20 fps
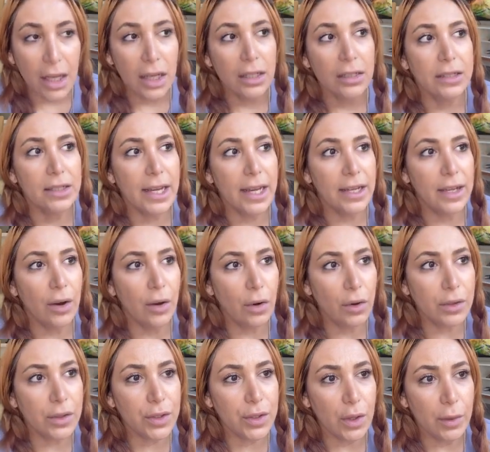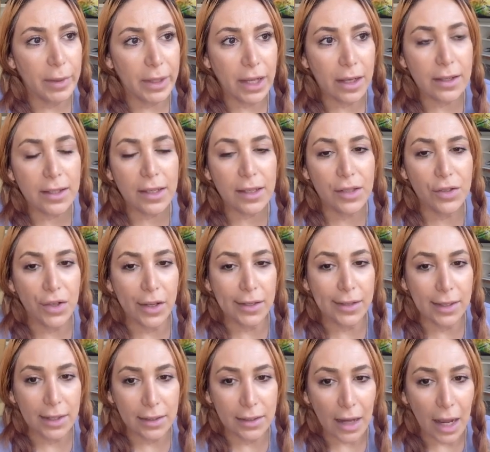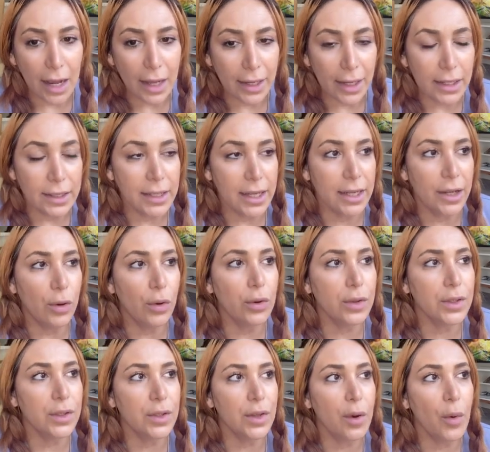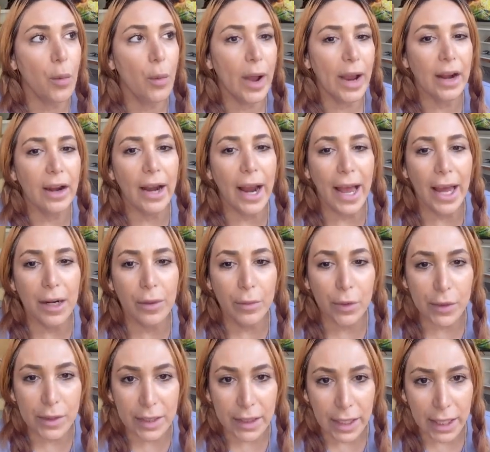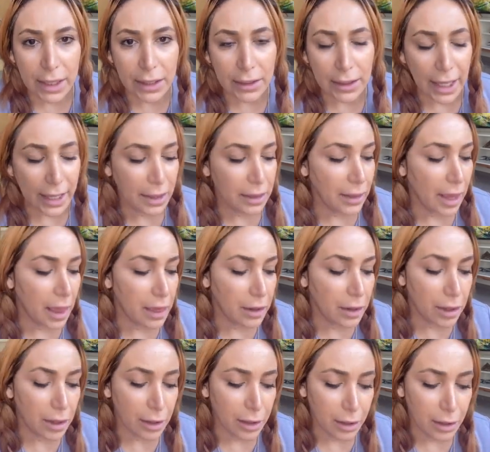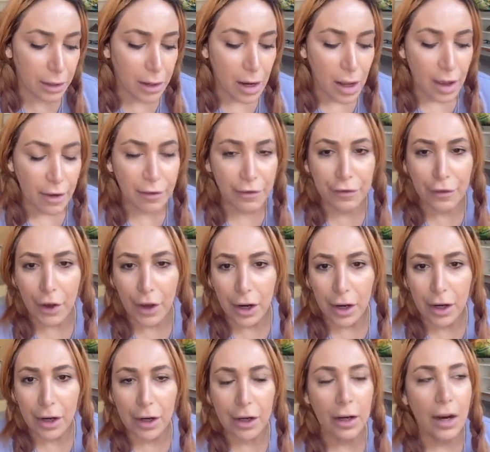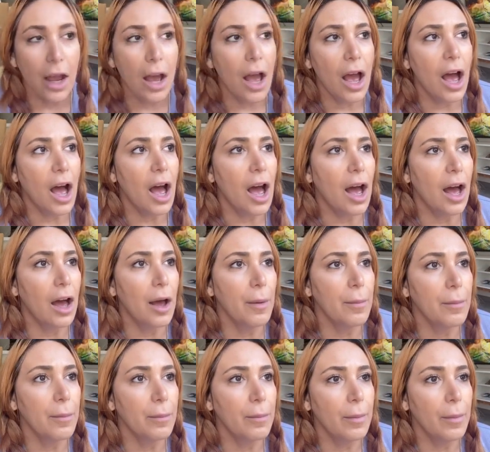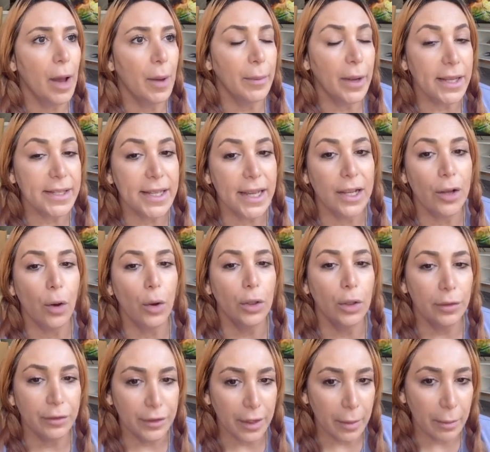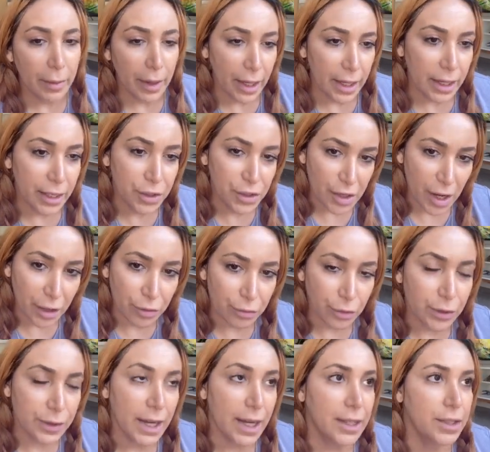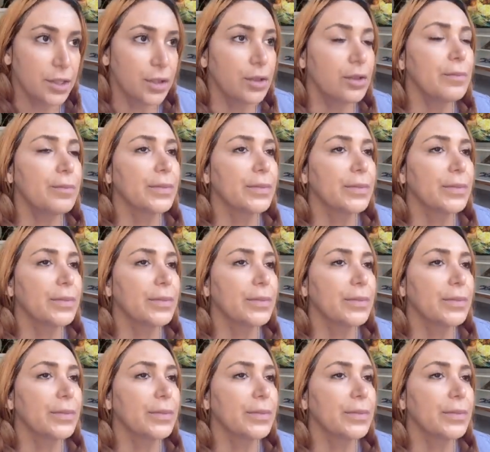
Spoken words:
They also, because it's just a diet, they also wear animal skin like leather, fur. I'm not saying all of them, but in general they do.